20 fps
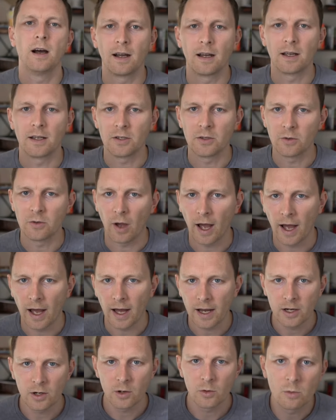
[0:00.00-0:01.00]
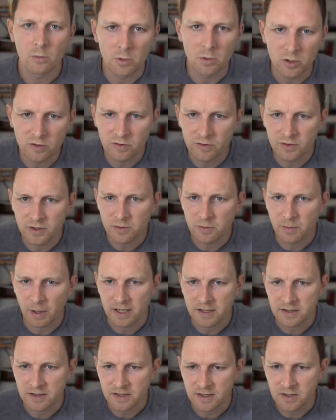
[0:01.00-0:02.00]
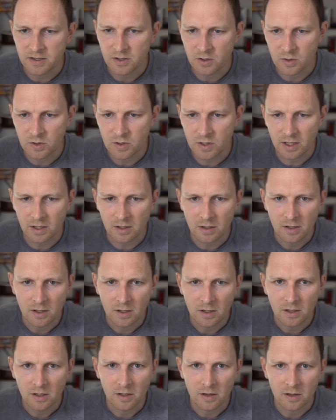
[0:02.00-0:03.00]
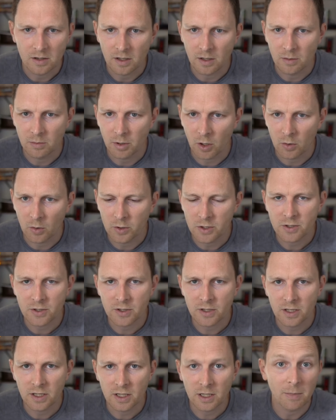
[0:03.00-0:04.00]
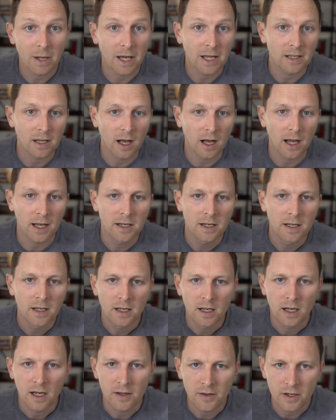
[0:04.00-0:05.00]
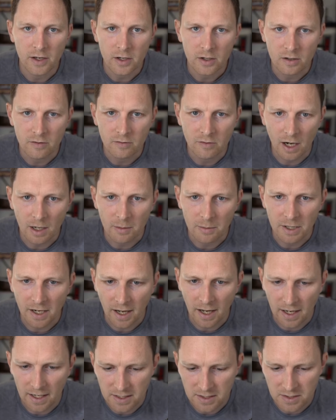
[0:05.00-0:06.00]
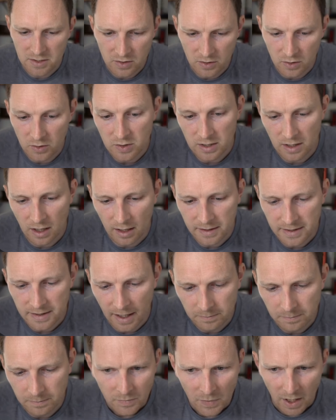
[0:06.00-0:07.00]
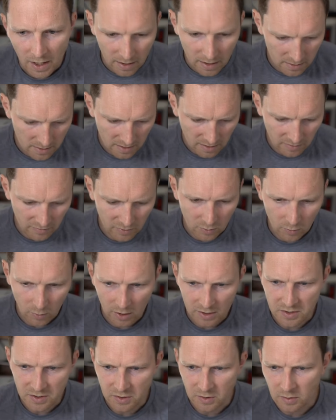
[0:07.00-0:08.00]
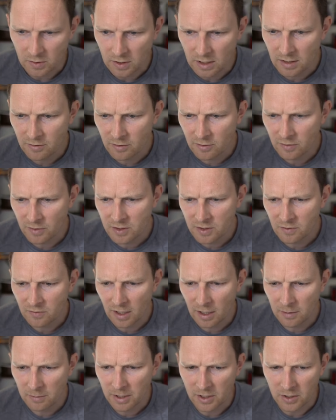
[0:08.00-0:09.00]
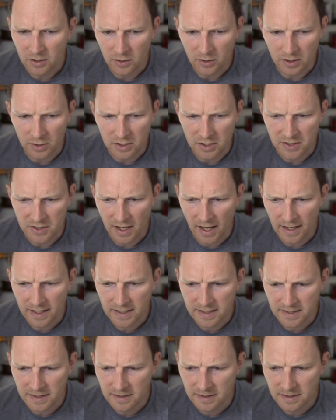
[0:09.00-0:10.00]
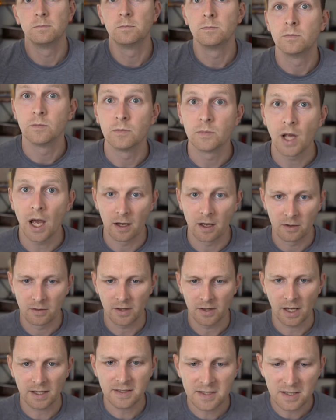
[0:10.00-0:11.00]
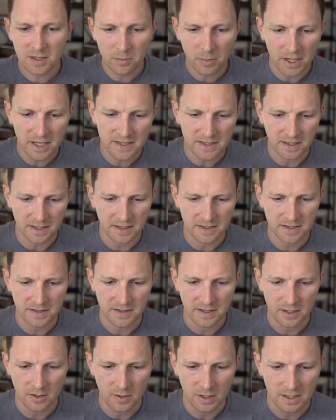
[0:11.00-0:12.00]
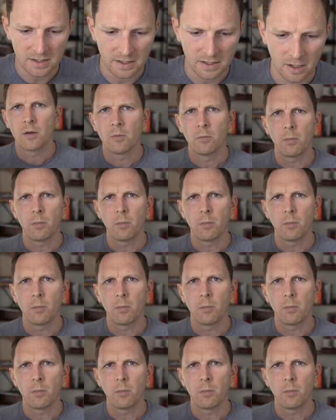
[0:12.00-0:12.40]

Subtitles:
You add and remove dependencies using the Poetry command line, and then your environment has those locked down. And if you want to leave your virtual environment, you can just exit. Yeah, that's the basics that you need to know.